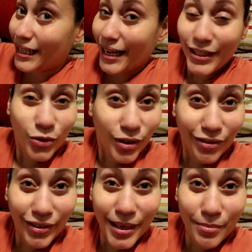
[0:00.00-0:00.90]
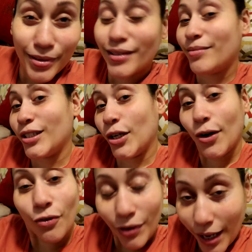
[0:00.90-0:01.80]
catch you on the flip, so
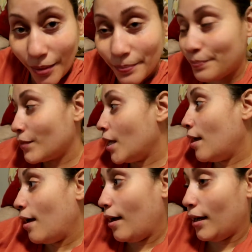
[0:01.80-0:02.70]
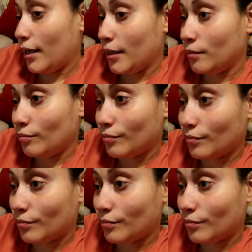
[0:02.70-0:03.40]
don't flop. Yeah,